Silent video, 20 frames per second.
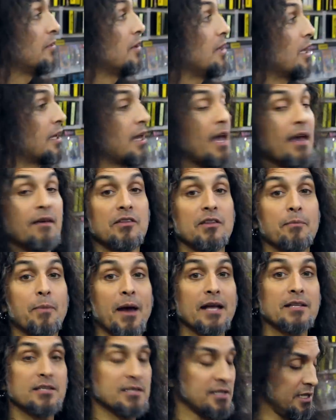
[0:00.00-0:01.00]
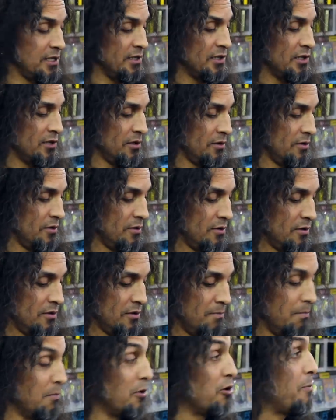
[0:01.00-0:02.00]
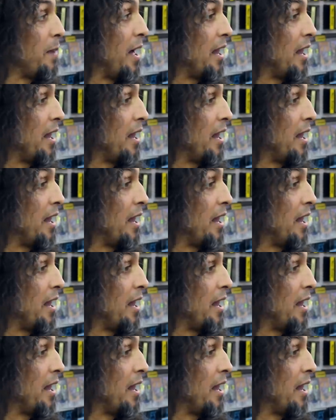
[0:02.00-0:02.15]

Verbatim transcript: Nick Cave and the Bad Seeds, Murder